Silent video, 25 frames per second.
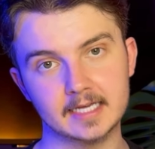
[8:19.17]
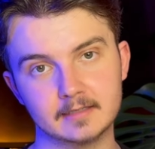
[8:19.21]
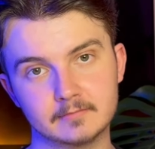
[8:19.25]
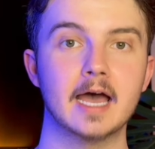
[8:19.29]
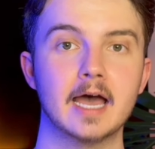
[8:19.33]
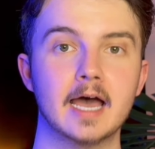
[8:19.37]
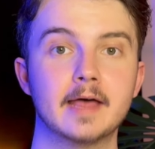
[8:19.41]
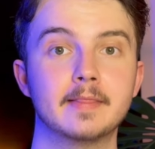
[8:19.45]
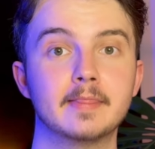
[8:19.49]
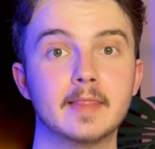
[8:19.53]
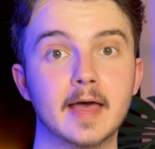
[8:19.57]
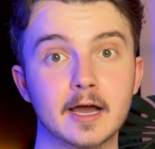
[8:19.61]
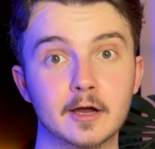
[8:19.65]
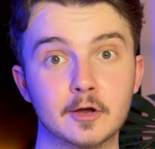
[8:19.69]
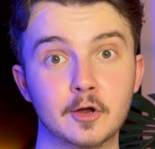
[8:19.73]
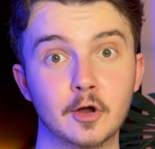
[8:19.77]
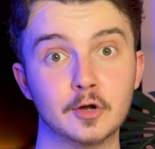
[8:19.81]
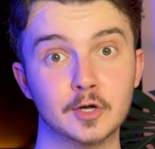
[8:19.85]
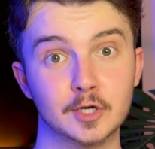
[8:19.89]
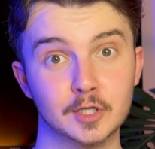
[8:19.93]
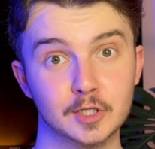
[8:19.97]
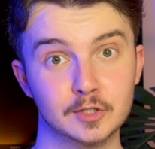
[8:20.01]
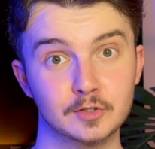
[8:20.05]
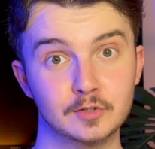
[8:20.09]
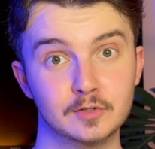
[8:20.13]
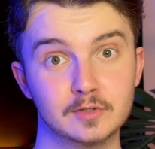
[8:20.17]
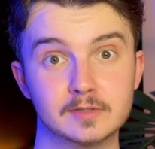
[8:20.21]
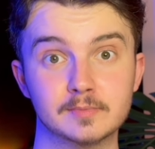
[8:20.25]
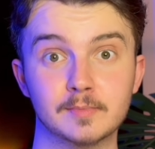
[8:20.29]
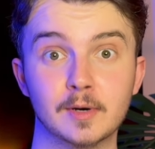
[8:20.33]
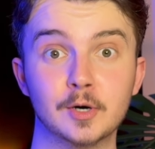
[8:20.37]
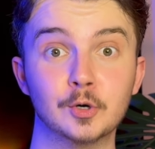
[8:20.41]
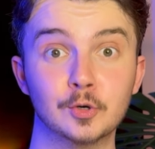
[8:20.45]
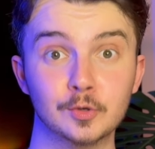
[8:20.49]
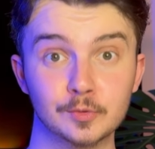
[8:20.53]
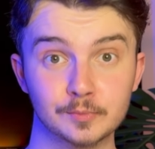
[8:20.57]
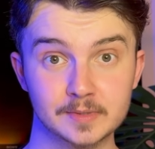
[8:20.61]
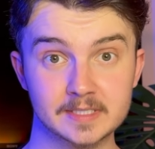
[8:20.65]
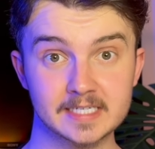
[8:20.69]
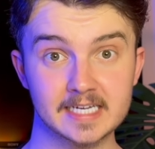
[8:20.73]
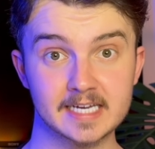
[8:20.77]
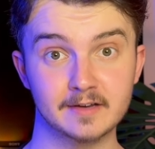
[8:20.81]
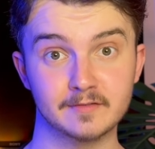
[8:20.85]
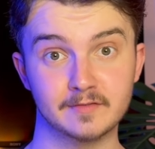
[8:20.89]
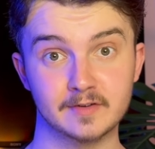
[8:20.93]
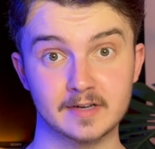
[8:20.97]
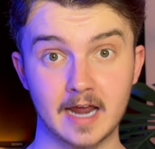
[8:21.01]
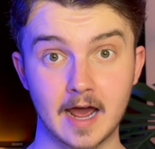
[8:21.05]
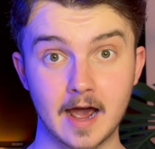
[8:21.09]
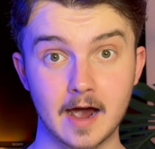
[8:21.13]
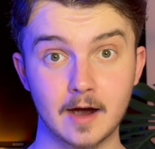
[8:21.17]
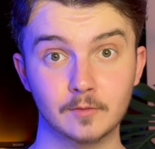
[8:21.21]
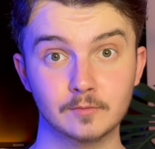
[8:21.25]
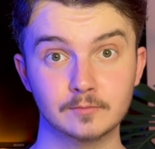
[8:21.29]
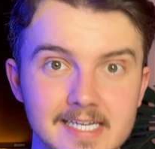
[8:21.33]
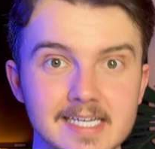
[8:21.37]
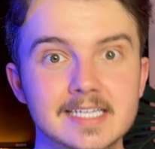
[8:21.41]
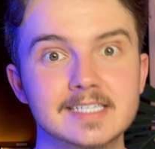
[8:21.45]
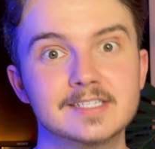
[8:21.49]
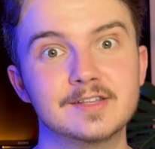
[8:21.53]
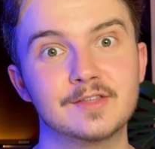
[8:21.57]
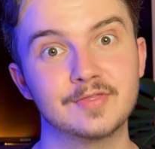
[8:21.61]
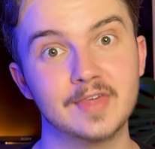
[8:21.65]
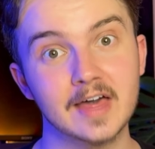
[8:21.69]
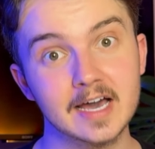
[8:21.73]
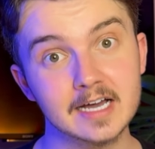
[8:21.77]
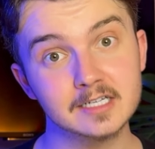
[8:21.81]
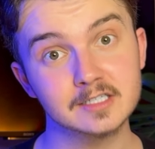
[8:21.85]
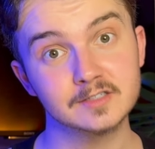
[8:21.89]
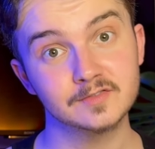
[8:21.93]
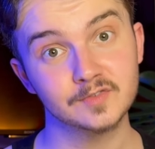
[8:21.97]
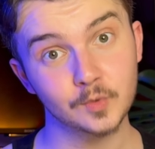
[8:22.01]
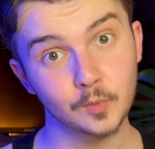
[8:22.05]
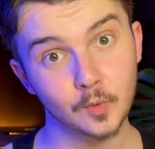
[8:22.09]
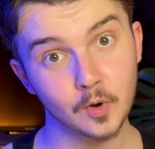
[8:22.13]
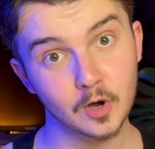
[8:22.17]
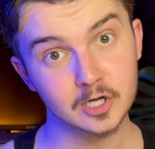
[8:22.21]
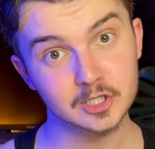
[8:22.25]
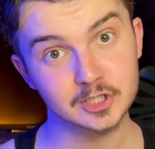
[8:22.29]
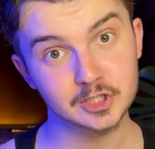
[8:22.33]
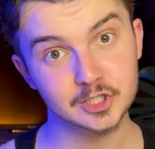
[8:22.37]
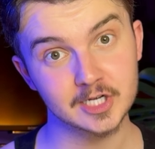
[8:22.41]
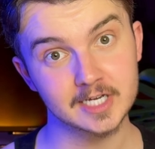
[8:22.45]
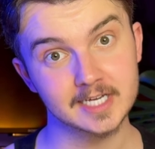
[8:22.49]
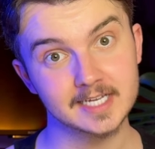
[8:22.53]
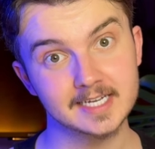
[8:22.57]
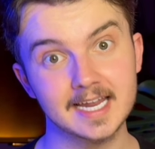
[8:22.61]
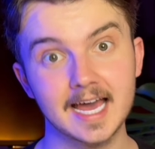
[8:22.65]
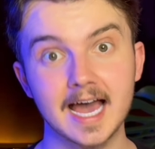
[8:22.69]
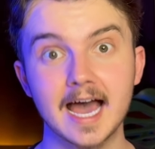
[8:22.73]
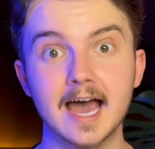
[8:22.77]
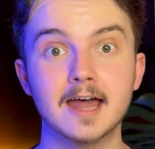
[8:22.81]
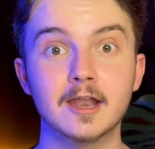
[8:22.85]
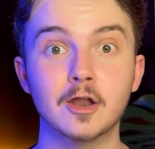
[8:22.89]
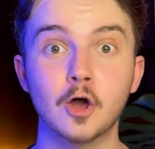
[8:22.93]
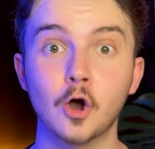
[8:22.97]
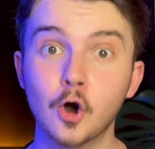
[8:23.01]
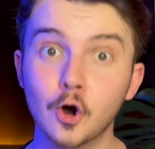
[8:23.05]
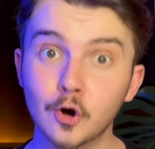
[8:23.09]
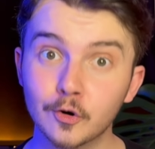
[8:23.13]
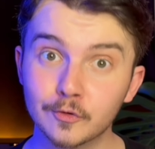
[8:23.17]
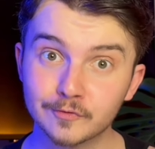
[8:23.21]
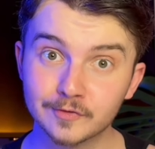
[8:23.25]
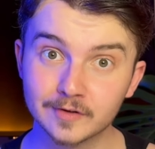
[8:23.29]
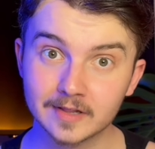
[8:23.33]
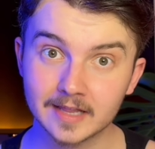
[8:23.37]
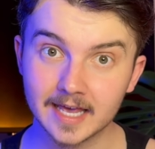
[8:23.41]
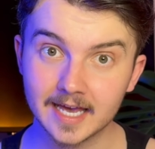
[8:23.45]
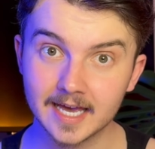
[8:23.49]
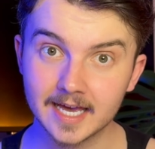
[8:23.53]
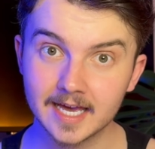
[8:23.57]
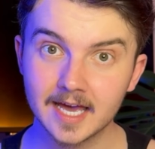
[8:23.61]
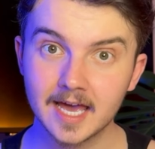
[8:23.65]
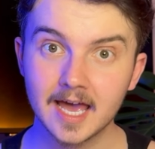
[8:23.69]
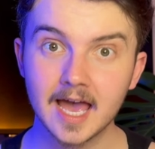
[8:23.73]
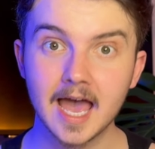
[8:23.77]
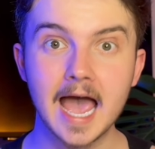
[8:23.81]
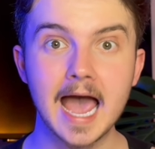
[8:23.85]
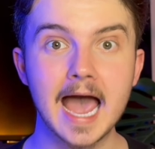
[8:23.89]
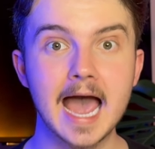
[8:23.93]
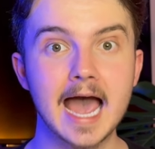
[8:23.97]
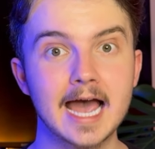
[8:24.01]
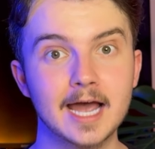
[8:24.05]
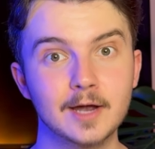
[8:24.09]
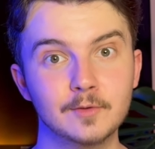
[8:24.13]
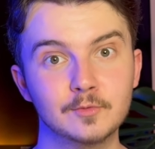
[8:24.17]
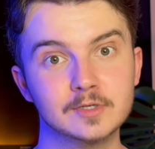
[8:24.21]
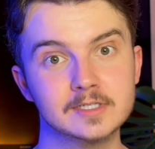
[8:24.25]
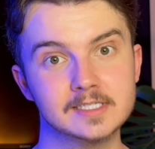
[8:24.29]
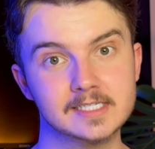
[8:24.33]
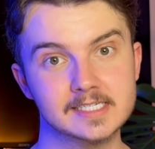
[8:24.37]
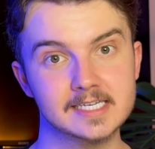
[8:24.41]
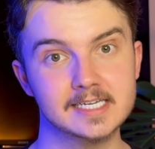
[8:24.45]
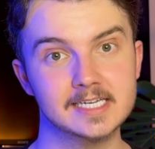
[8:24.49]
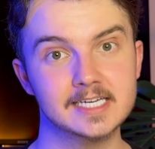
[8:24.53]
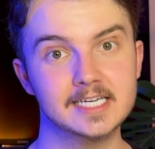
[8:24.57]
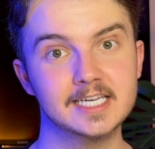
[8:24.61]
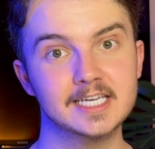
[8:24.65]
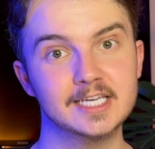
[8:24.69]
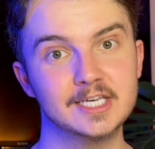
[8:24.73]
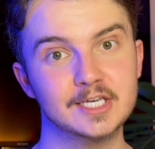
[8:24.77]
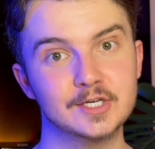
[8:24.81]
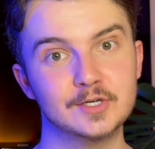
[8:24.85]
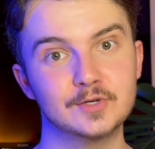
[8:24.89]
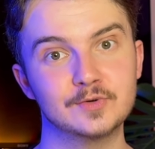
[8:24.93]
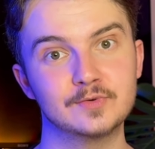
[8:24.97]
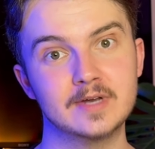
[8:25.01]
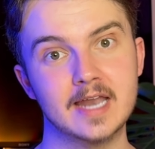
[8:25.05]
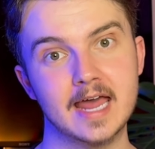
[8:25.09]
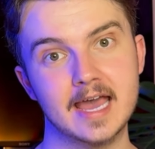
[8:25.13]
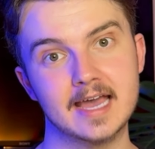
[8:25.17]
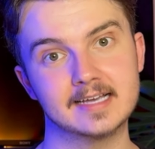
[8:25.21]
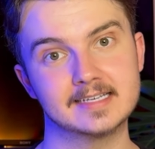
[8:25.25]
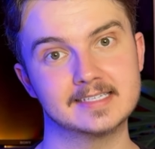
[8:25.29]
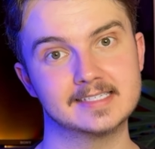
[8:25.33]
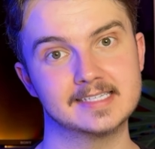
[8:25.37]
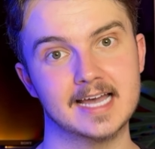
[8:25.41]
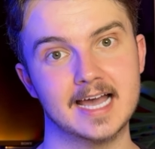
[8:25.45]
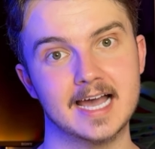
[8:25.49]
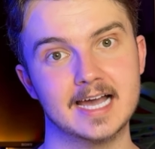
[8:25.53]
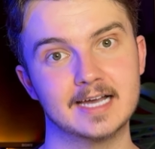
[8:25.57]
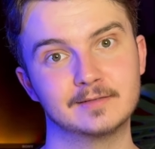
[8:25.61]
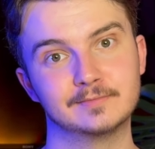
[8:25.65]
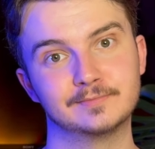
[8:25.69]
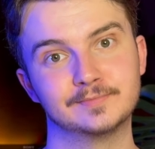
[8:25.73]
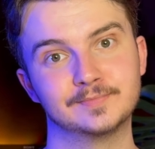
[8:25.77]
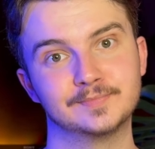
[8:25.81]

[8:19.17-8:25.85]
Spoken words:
And that concludes my update for now. So thanks for watching, and hopefully I will see you next time.